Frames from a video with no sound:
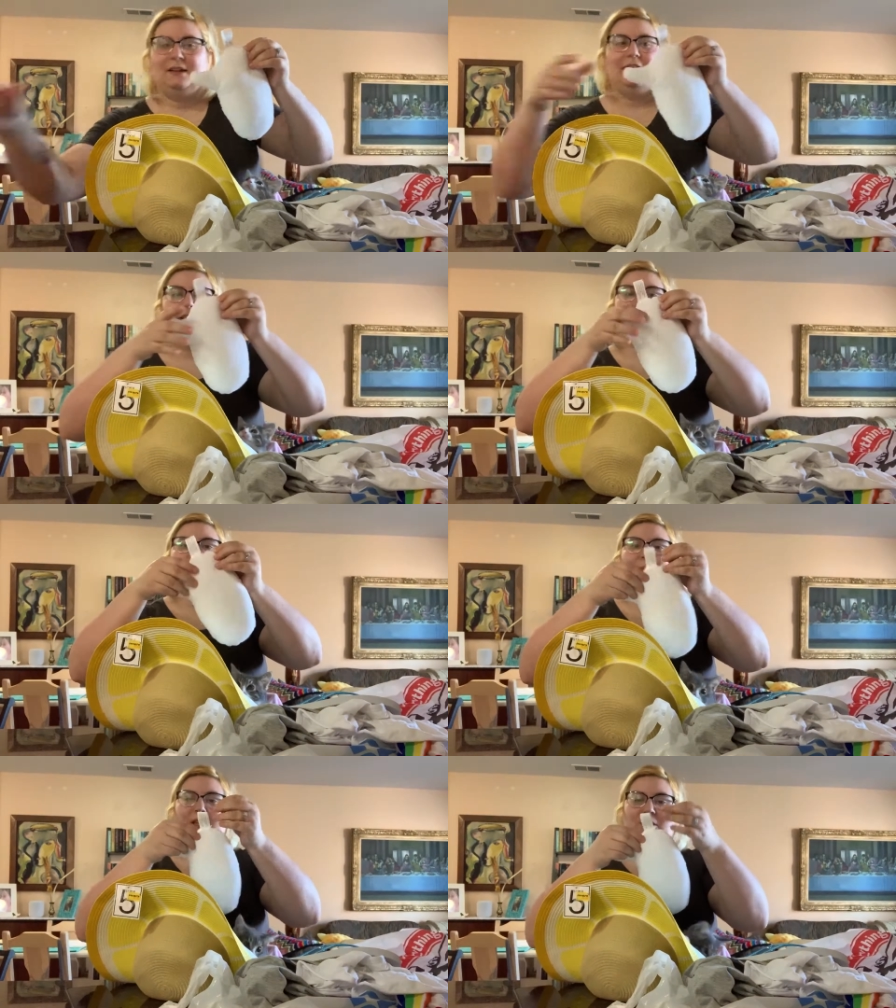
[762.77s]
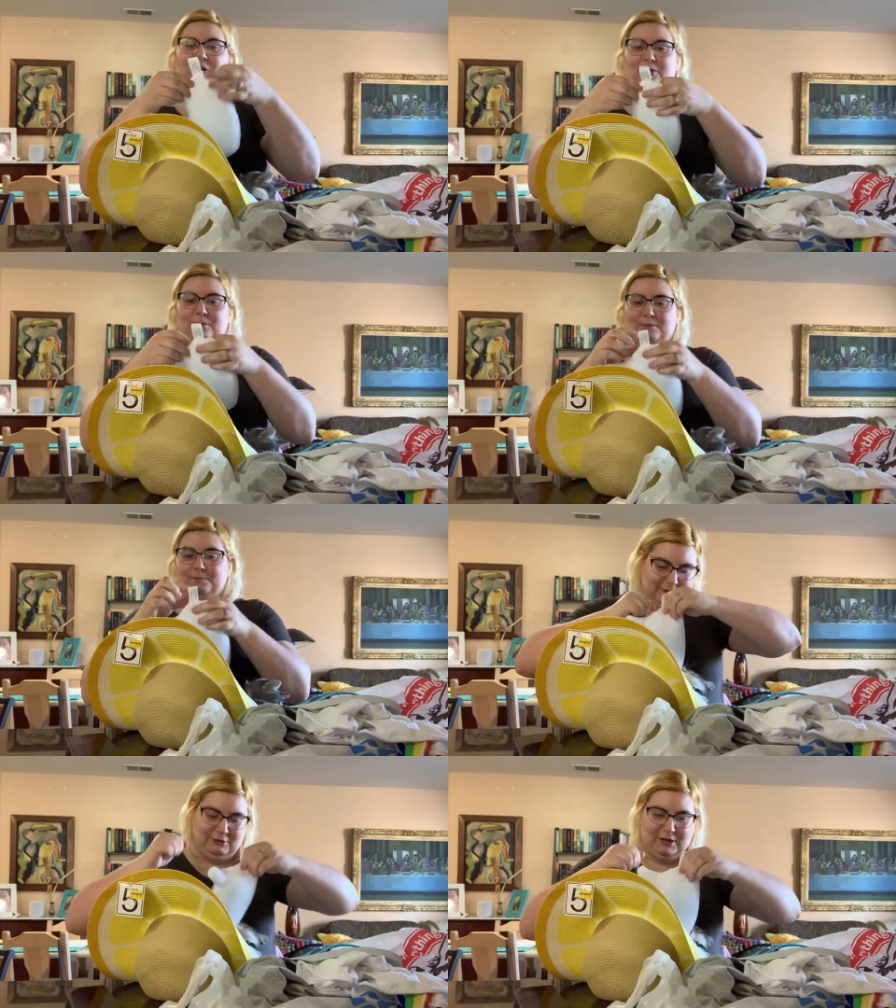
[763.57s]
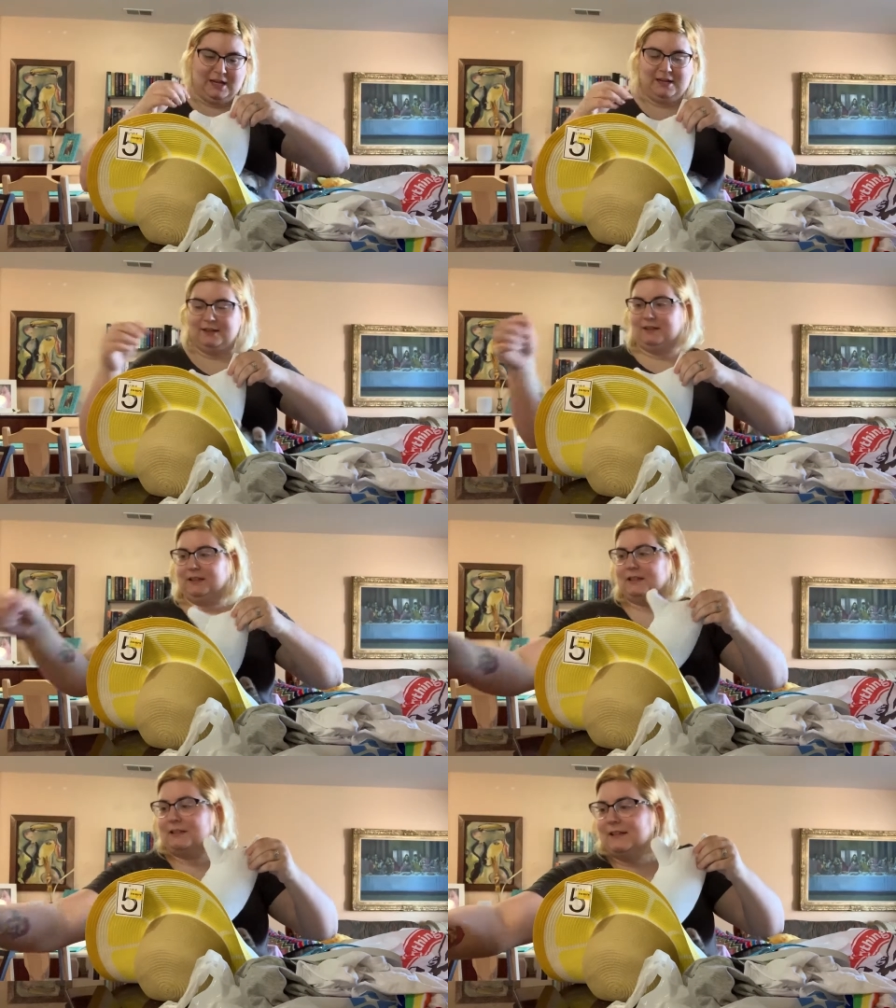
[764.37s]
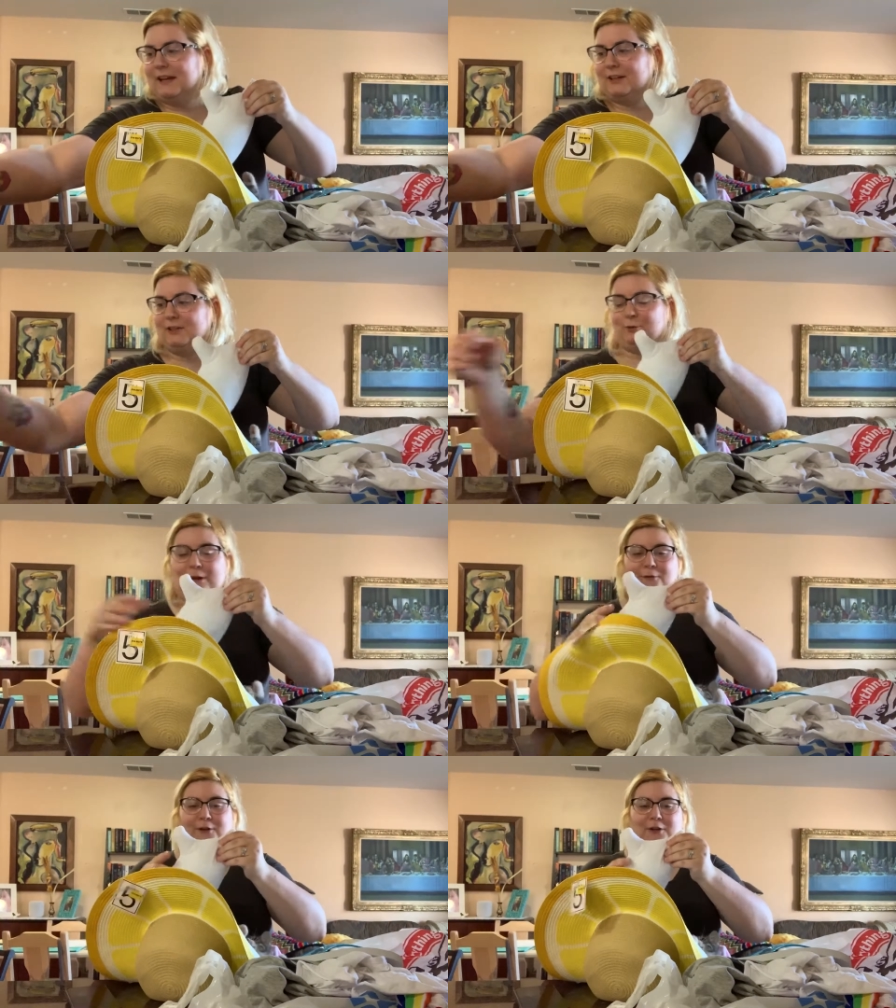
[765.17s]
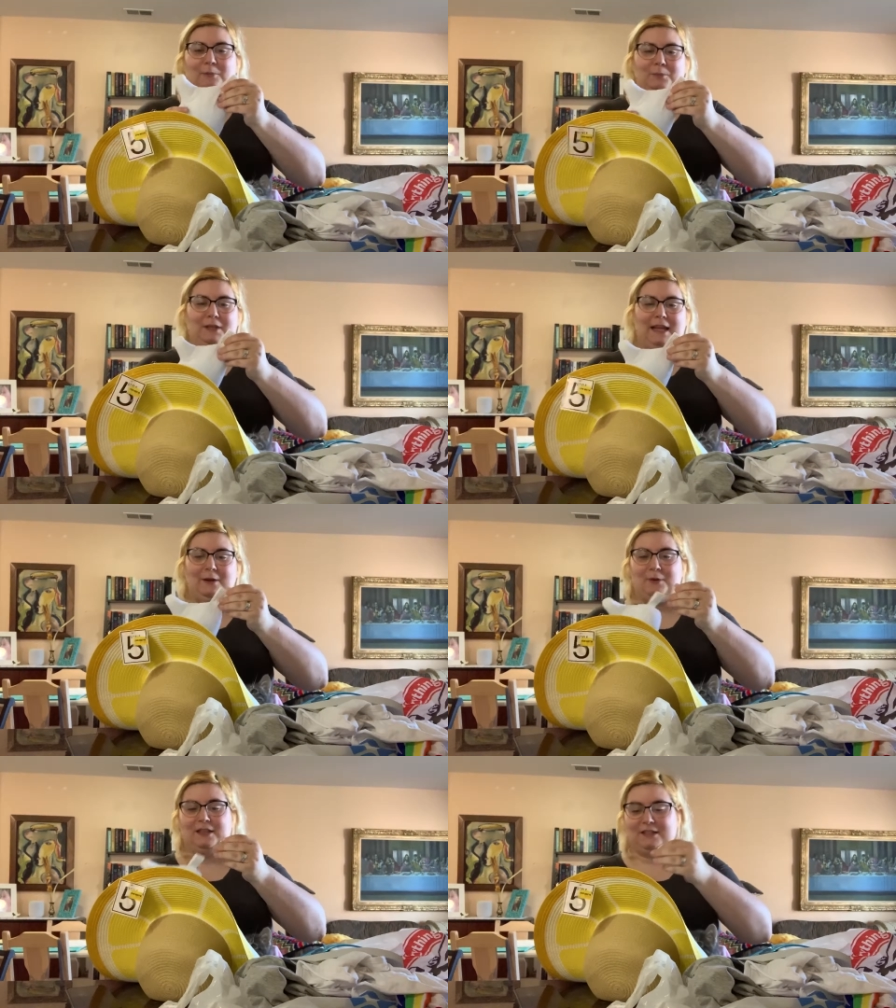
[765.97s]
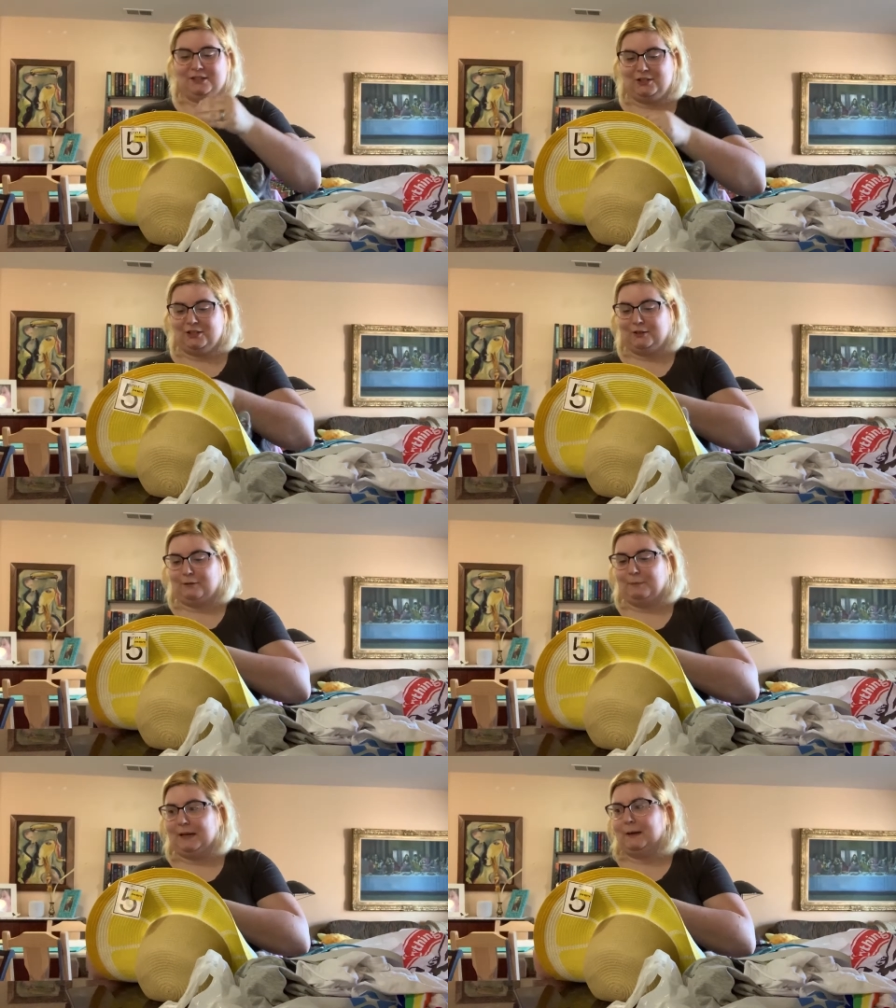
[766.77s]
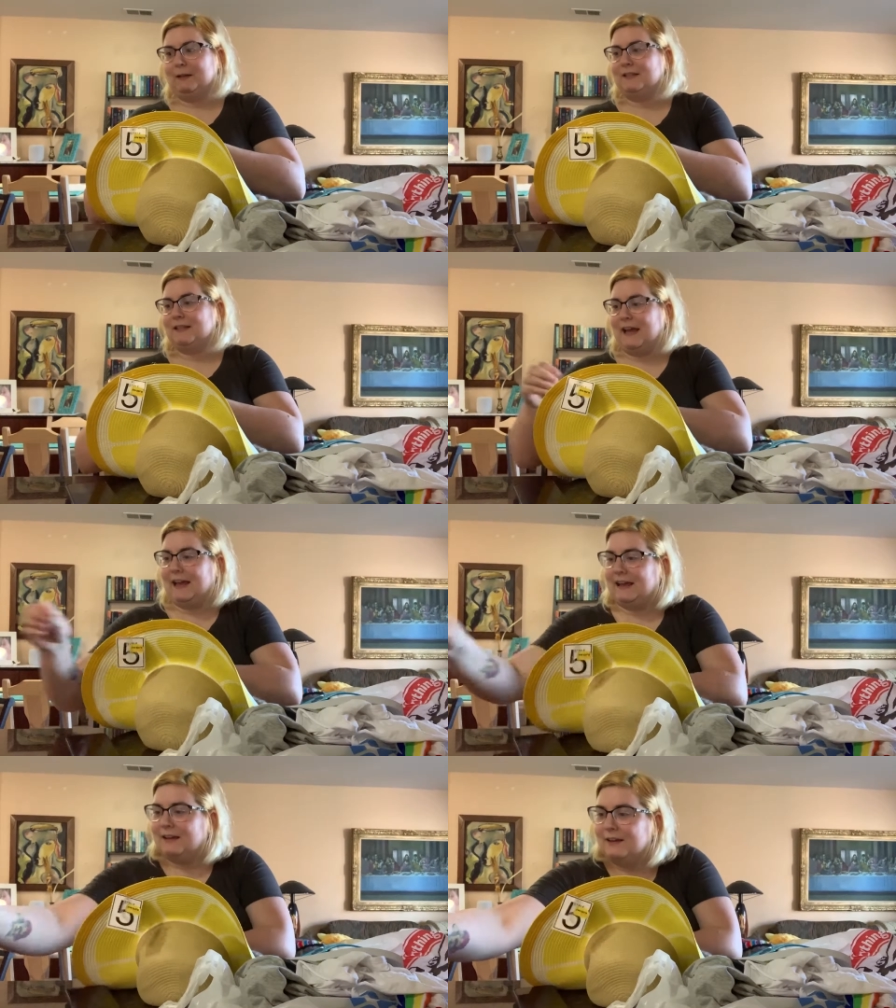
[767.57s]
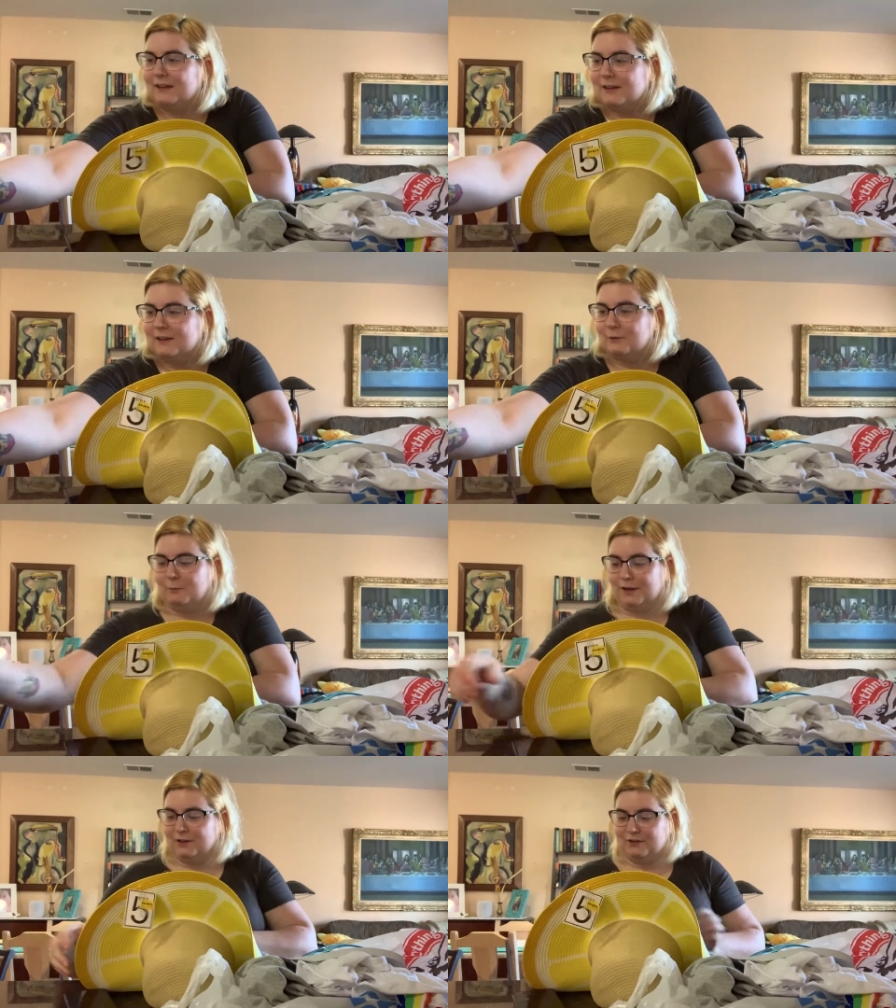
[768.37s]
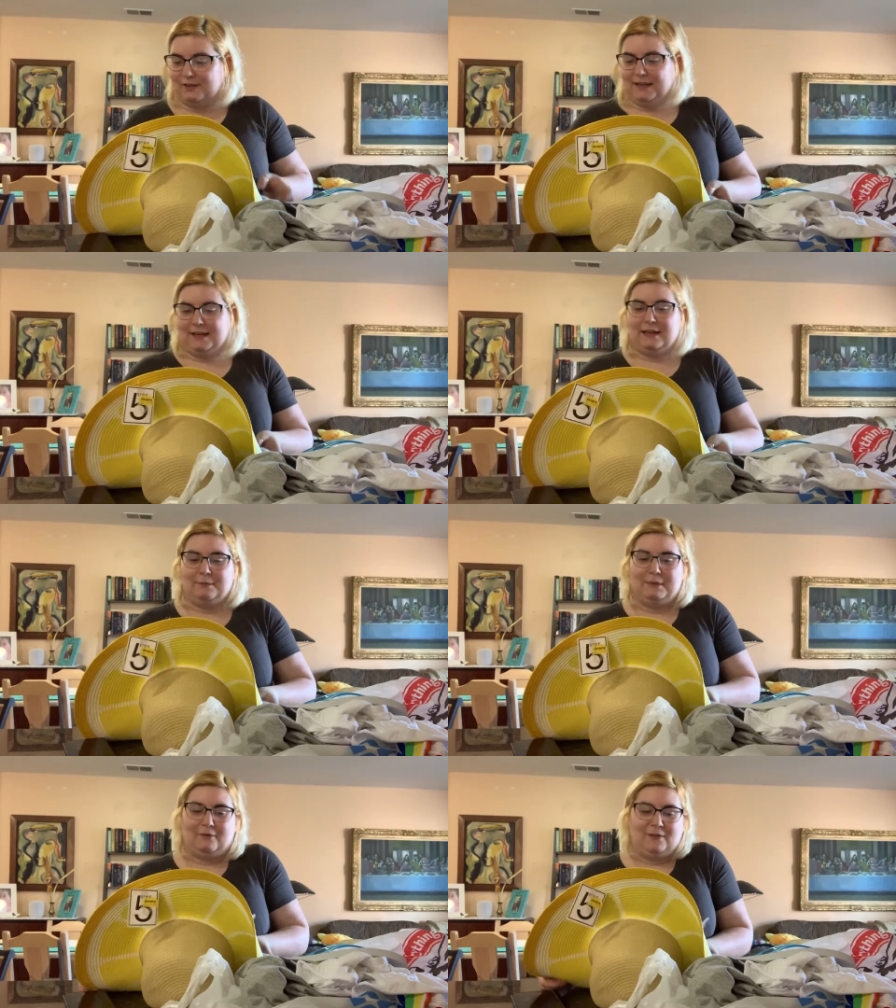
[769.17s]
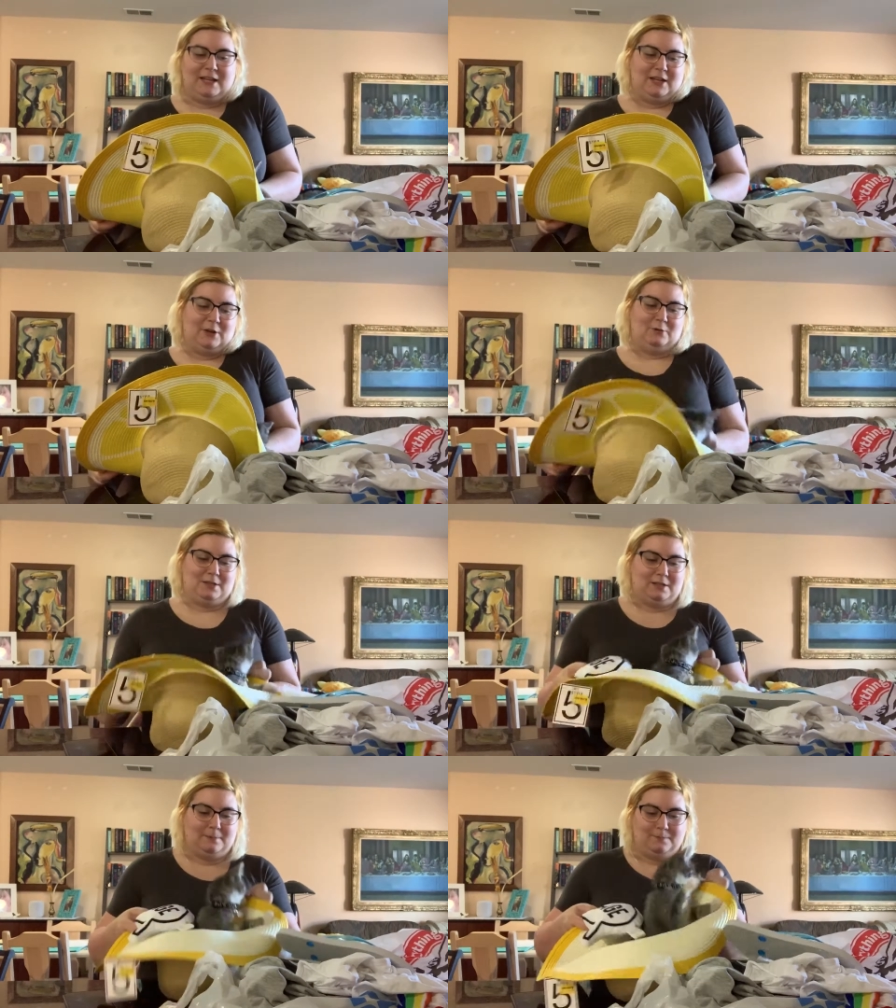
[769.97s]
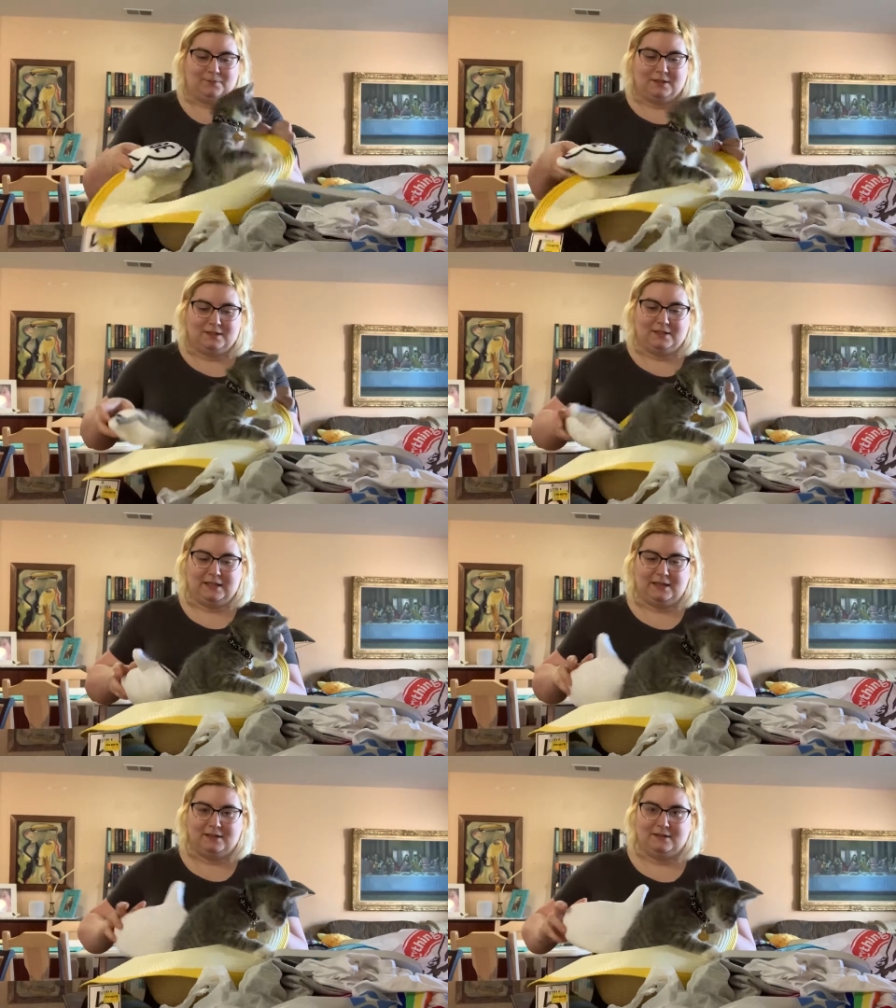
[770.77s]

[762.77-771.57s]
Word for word: And I thought it would be cute. Luna, this is not a toy for you to play with. This is just for me to say what you're thinking in my videos. See?